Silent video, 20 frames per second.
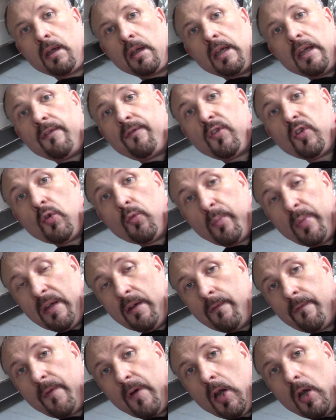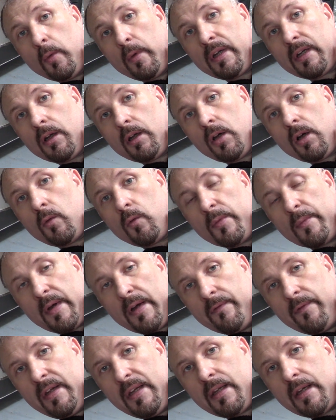If you've been following along with
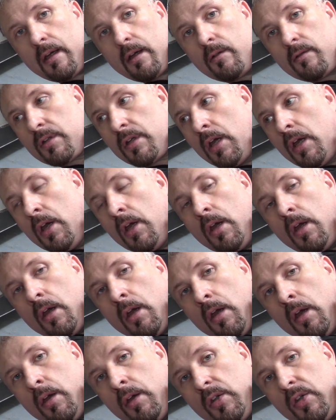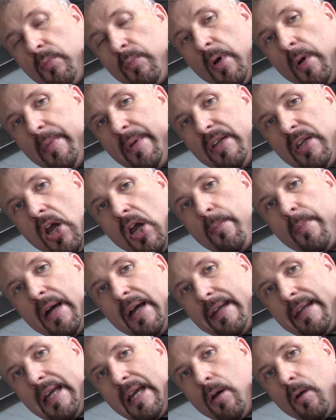my videos, you probably know
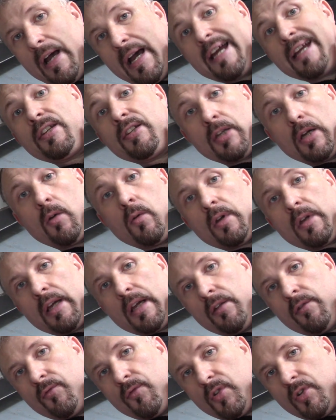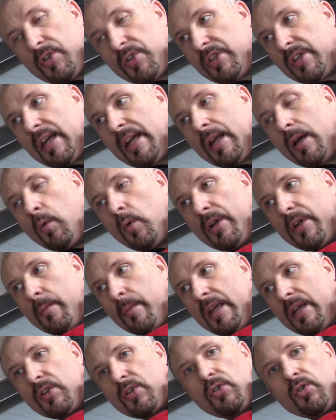by now I don't like rust and I want to
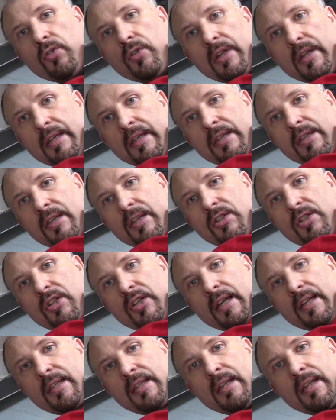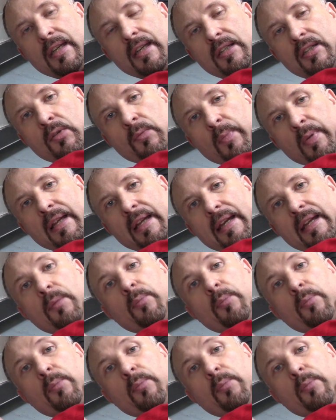make sure that this chassis is completely